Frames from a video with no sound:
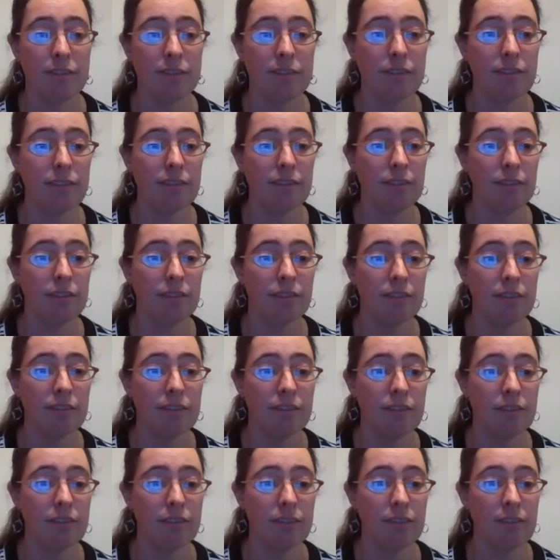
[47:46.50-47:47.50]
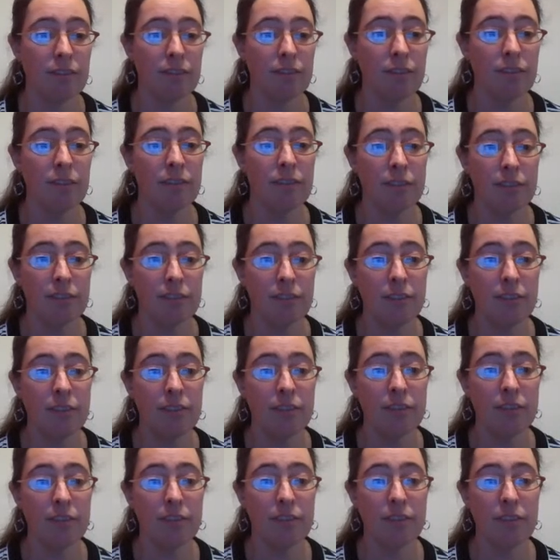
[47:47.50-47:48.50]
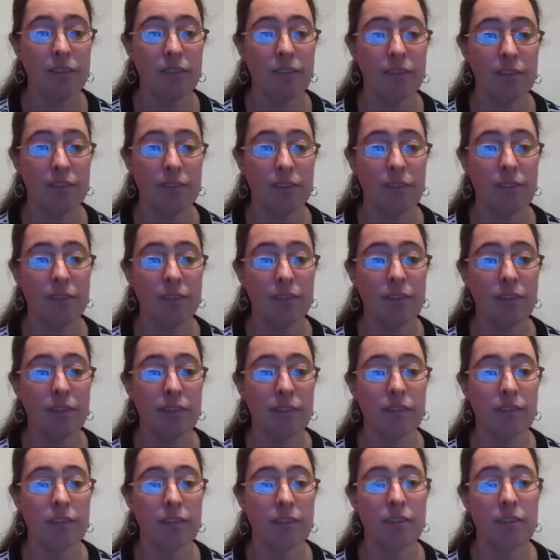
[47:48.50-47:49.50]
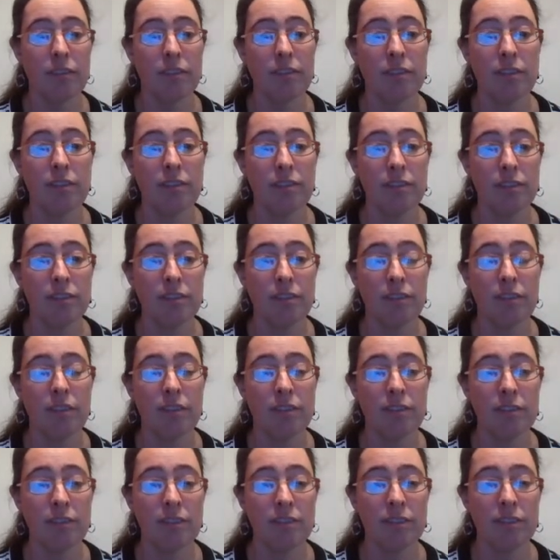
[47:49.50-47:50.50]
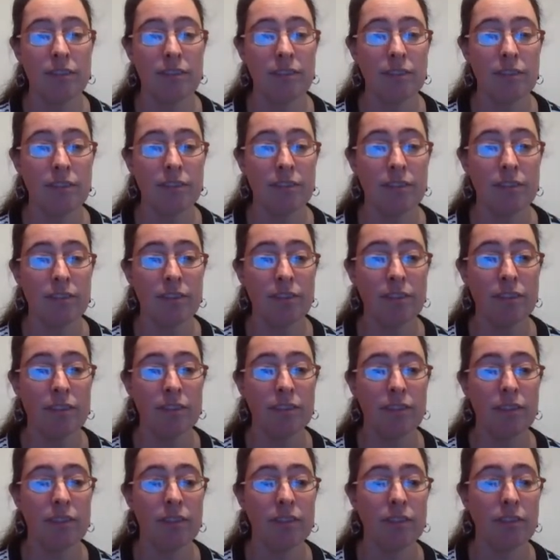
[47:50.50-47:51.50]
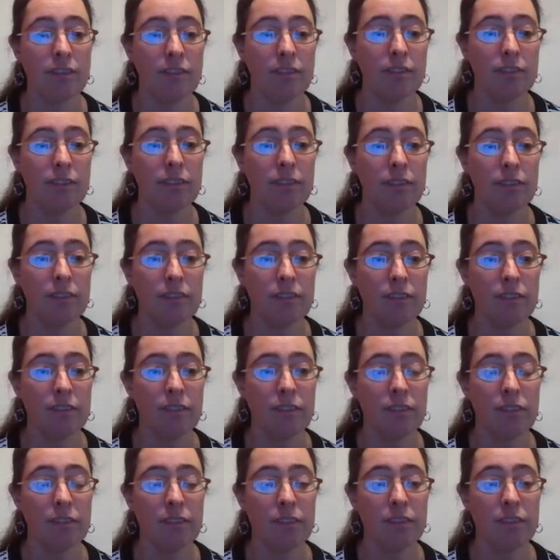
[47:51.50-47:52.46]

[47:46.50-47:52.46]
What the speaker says: No words are spoken by the person on screen.